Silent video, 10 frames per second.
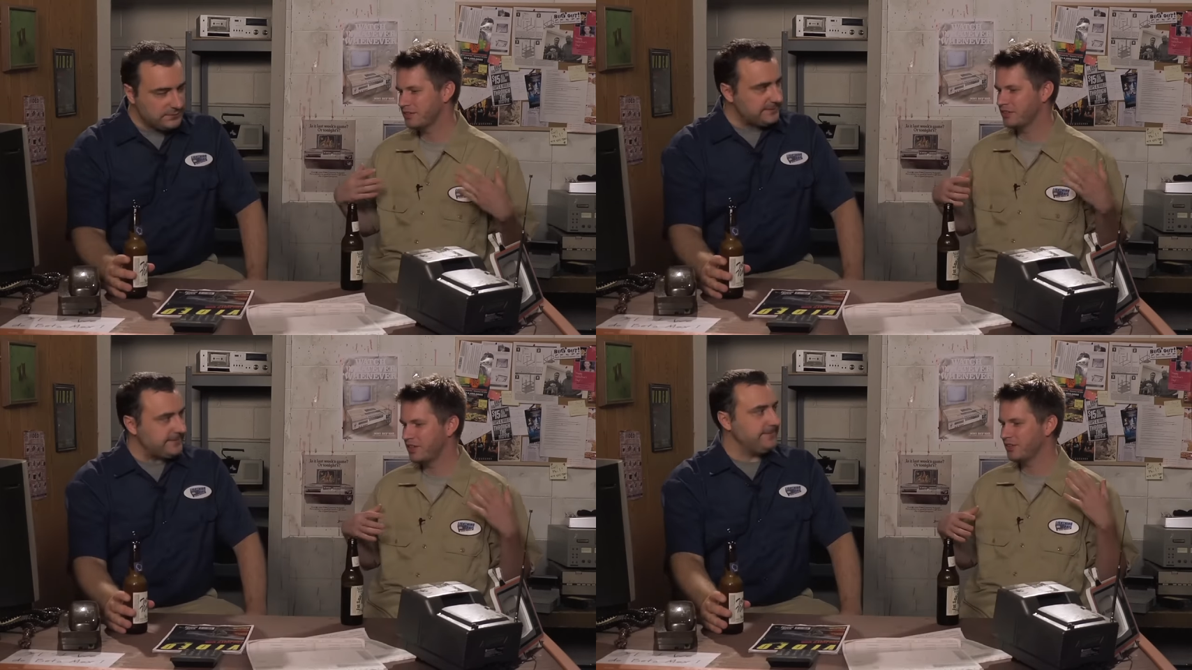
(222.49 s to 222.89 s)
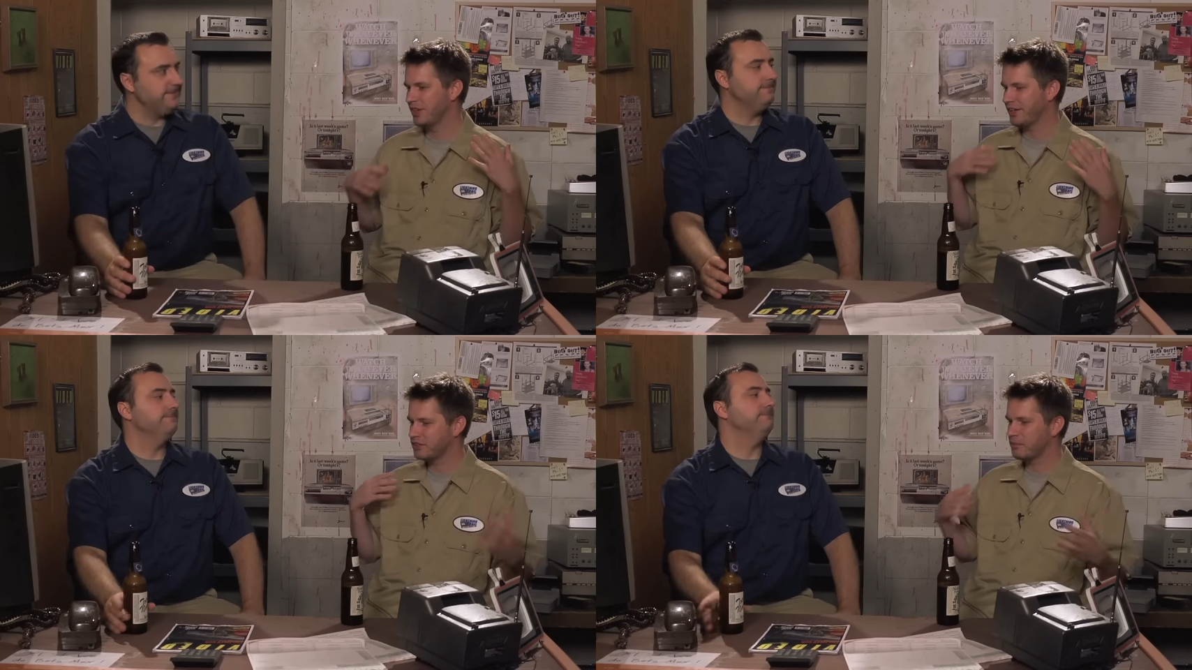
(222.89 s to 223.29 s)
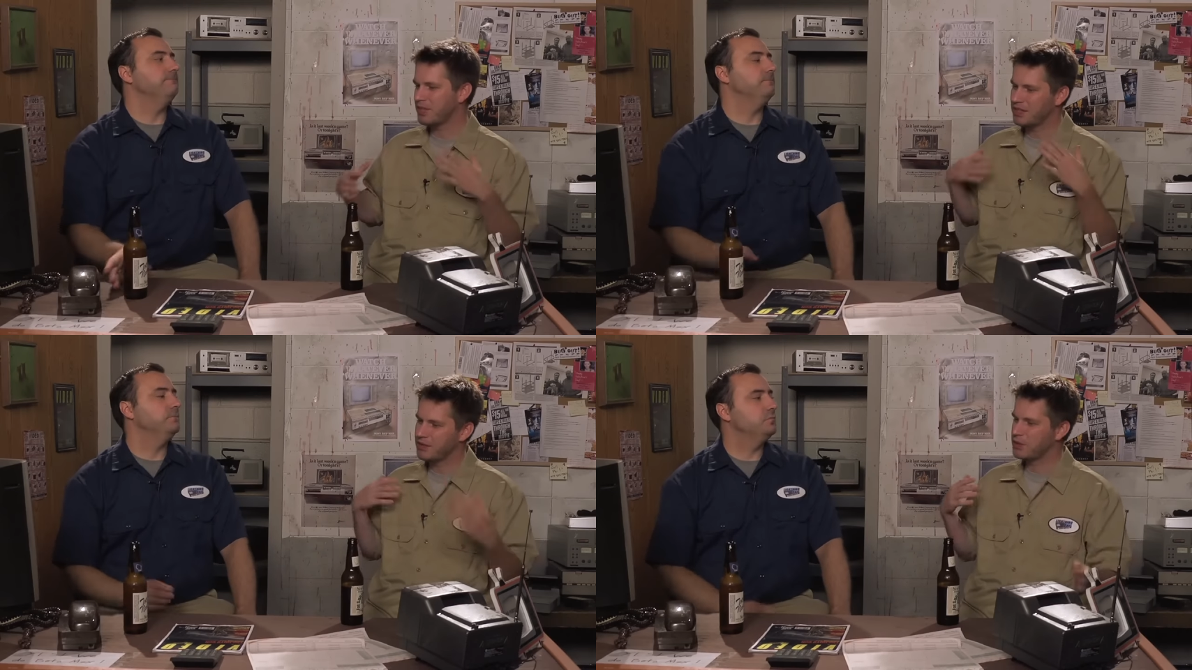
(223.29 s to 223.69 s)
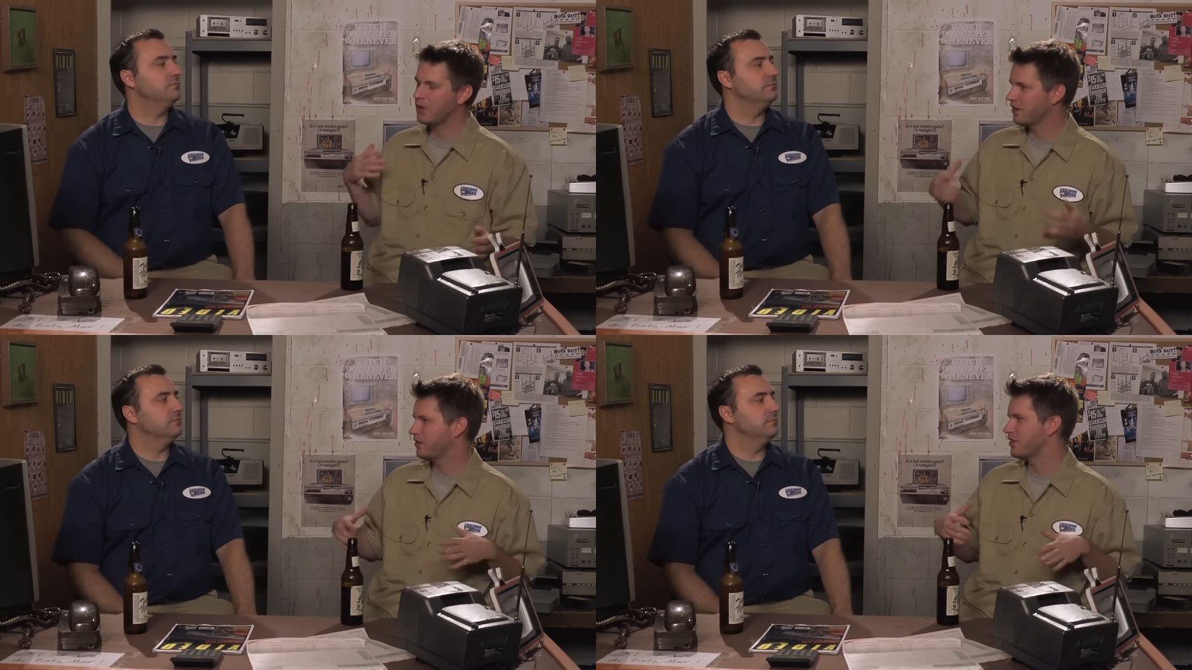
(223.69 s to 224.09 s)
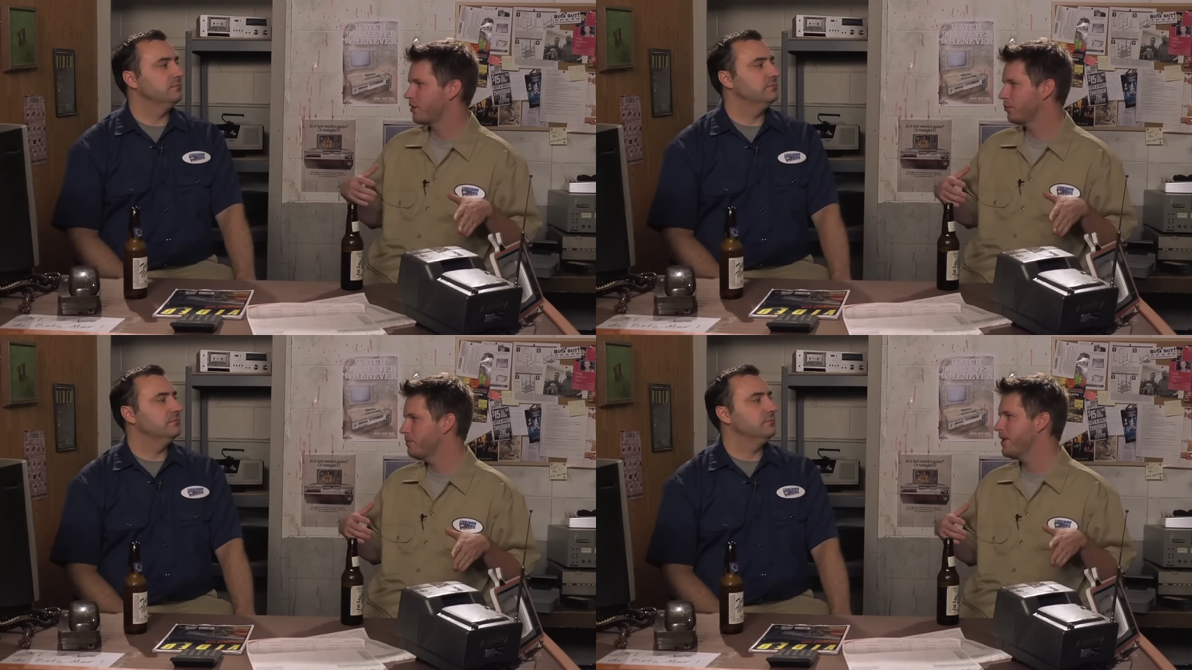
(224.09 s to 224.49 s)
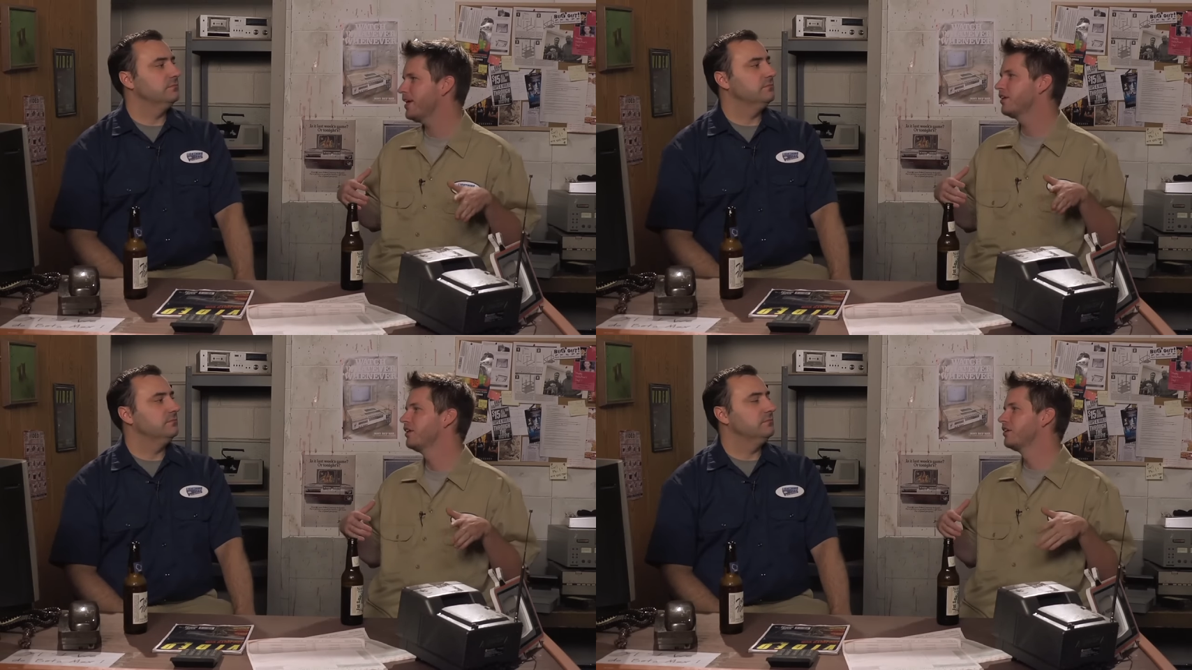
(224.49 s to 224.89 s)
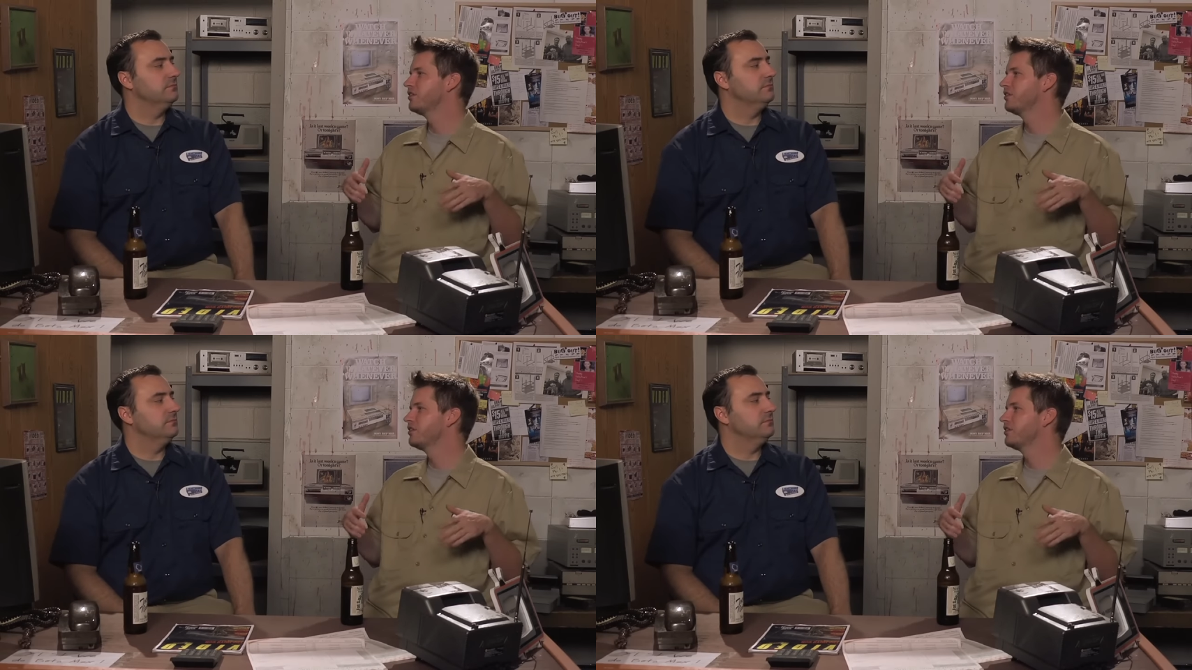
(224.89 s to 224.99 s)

Speaker 1: scene like something in the Dawn of the Dead remake?